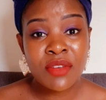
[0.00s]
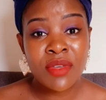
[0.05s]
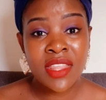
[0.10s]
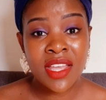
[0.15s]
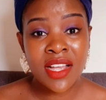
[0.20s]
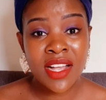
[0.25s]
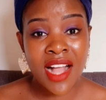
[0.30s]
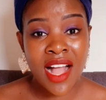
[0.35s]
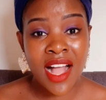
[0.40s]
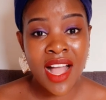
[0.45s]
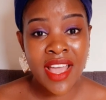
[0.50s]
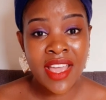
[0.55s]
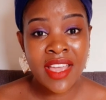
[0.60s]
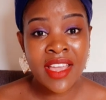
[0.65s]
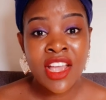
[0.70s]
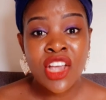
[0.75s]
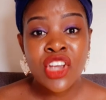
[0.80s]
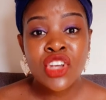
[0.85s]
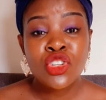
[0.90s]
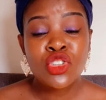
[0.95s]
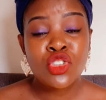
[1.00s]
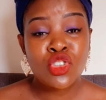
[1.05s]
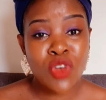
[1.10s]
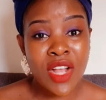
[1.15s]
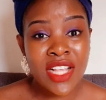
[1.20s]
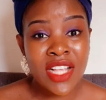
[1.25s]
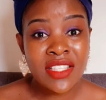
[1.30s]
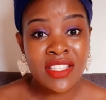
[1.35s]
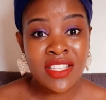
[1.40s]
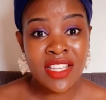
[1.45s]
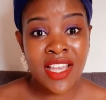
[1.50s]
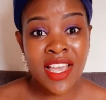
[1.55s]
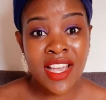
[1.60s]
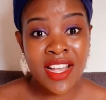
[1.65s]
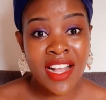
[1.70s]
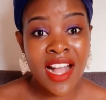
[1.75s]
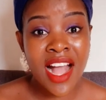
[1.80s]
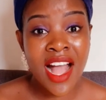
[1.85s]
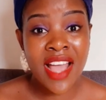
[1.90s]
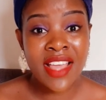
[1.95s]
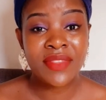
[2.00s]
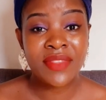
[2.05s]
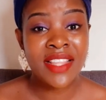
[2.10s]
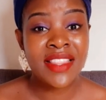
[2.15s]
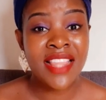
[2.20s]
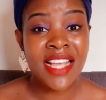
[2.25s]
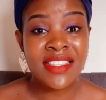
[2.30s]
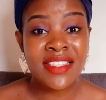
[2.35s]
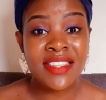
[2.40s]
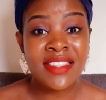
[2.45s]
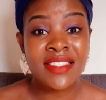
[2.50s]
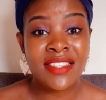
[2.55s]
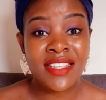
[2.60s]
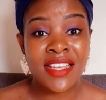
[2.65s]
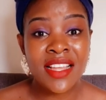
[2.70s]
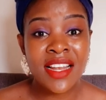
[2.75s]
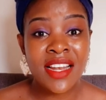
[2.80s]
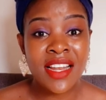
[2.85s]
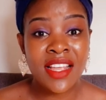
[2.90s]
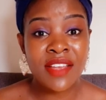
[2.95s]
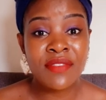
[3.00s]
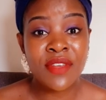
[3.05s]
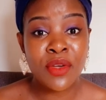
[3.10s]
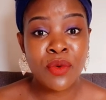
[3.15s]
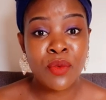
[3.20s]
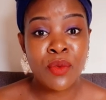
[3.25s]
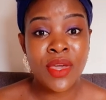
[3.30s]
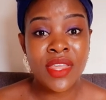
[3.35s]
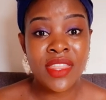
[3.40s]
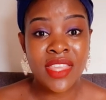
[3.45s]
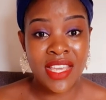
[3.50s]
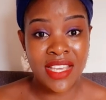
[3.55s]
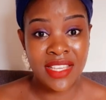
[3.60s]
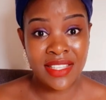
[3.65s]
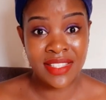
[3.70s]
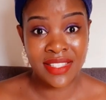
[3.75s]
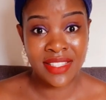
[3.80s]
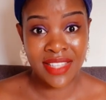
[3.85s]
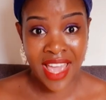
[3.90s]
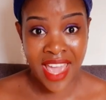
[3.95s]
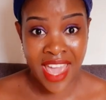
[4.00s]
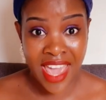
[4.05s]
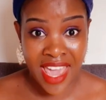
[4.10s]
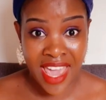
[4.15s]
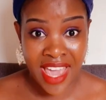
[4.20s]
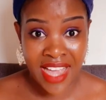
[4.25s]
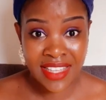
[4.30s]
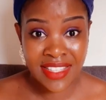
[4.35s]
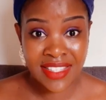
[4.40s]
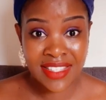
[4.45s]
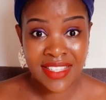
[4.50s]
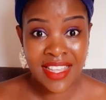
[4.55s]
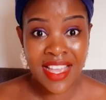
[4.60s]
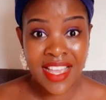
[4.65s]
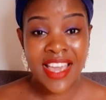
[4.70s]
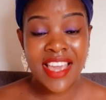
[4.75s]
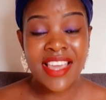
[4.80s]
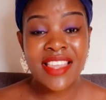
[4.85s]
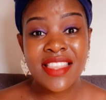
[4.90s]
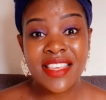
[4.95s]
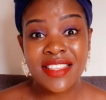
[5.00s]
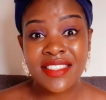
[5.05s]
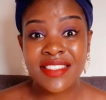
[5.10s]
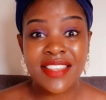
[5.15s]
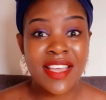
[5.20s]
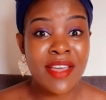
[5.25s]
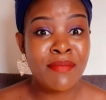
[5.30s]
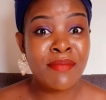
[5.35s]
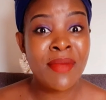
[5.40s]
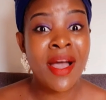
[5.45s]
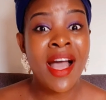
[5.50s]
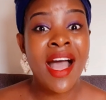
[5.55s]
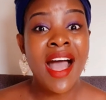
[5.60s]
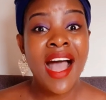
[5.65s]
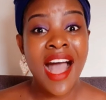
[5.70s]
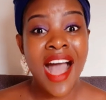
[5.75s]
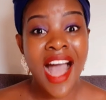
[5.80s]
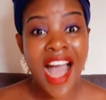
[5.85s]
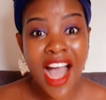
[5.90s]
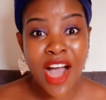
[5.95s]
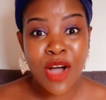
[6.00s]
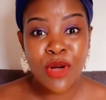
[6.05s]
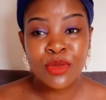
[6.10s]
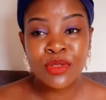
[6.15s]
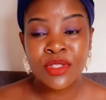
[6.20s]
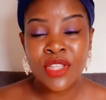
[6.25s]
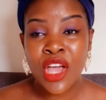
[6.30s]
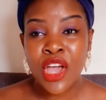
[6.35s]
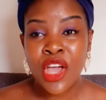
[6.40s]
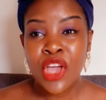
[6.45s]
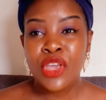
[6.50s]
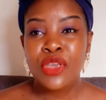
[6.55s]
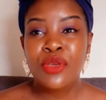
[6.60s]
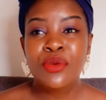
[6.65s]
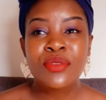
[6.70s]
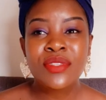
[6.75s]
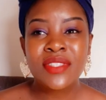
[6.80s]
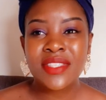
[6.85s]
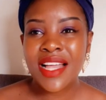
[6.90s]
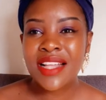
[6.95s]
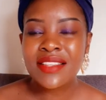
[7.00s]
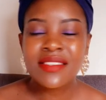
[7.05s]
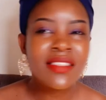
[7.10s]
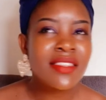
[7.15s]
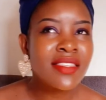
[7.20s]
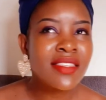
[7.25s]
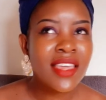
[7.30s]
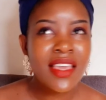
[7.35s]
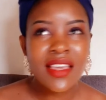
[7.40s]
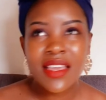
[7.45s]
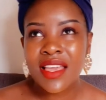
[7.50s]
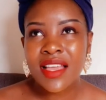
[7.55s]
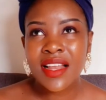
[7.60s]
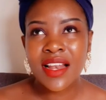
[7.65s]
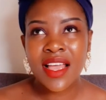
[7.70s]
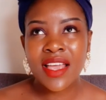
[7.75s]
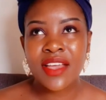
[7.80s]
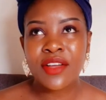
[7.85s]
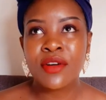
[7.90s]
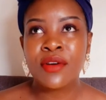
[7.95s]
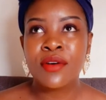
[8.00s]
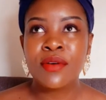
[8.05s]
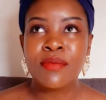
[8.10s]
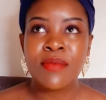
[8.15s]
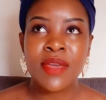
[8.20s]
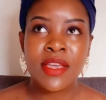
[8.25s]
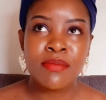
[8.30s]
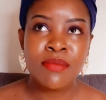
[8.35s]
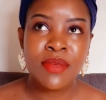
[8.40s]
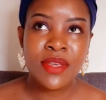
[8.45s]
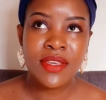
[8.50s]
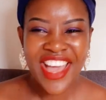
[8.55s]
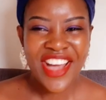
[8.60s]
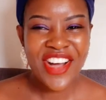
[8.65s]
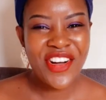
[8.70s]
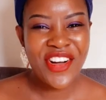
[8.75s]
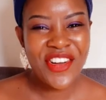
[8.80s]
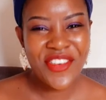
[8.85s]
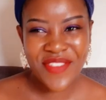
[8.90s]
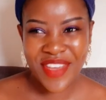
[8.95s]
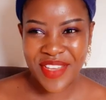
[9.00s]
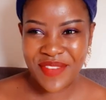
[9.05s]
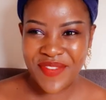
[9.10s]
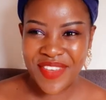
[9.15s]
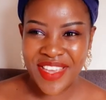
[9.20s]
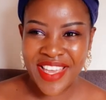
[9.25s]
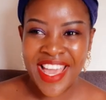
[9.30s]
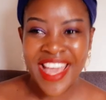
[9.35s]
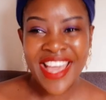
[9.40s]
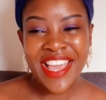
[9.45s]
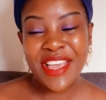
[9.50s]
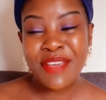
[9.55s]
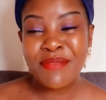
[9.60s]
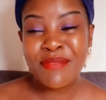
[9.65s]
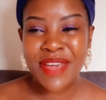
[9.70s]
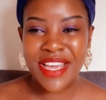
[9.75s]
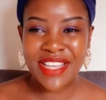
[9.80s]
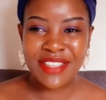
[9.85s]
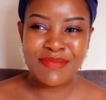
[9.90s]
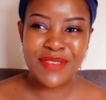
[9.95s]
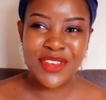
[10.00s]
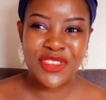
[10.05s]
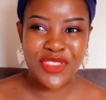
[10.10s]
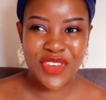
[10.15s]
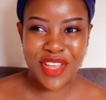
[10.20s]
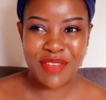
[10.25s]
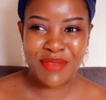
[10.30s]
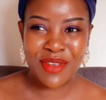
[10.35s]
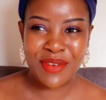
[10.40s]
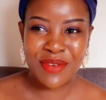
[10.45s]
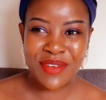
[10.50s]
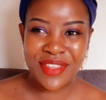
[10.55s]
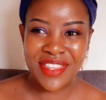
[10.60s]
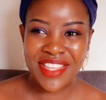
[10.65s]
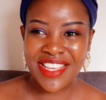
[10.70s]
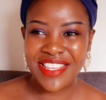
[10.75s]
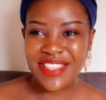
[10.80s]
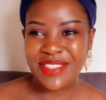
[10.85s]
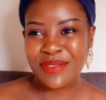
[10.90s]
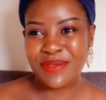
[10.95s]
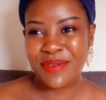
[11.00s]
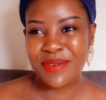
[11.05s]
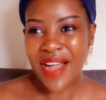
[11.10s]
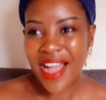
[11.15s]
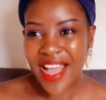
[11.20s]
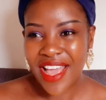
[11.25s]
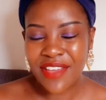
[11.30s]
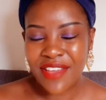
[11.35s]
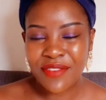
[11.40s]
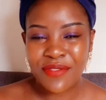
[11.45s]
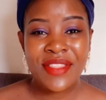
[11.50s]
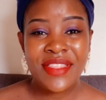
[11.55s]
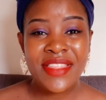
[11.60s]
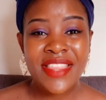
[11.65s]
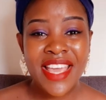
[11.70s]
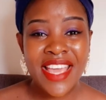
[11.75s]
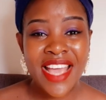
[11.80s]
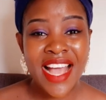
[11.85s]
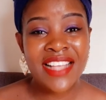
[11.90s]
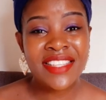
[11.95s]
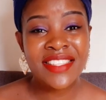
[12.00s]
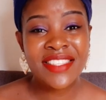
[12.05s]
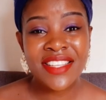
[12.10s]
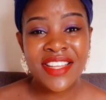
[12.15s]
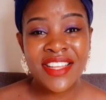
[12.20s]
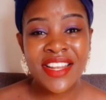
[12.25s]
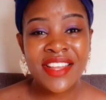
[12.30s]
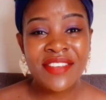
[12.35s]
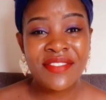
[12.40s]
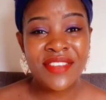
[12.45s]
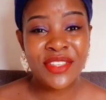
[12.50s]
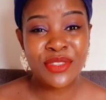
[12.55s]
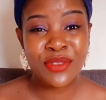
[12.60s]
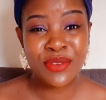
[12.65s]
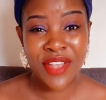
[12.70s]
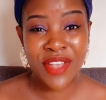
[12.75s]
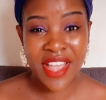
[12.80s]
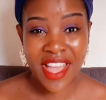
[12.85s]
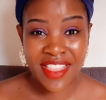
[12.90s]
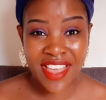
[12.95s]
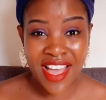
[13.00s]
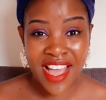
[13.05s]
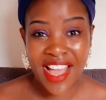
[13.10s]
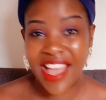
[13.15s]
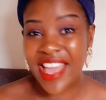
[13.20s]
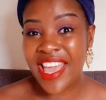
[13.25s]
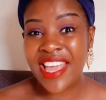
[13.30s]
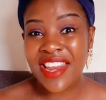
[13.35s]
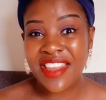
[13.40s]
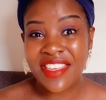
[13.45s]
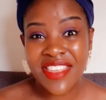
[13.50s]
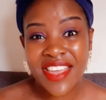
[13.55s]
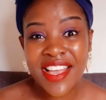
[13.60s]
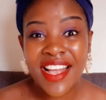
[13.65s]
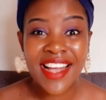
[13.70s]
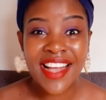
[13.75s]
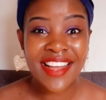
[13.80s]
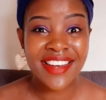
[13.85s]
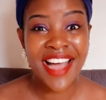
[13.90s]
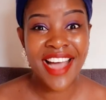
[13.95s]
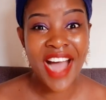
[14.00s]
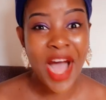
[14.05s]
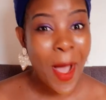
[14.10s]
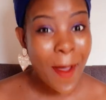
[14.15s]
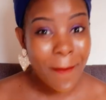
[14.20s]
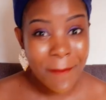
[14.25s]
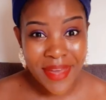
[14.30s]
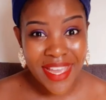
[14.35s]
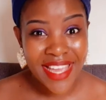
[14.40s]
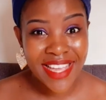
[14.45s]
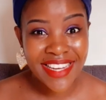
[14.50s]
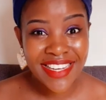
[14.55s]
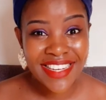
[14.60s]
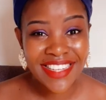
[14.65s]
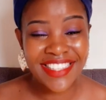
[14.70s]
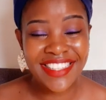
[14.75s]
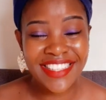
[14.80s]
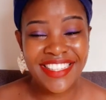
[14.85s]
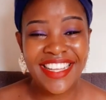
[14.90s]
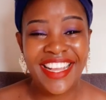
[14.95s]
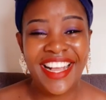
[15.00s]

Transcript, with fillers: with a guy, trusting a guy that is still living with his ex in the same house. You start thinking like, oh, maybe, or oh, maybe he might betray me with his wife. They are still living together. Anything can happen.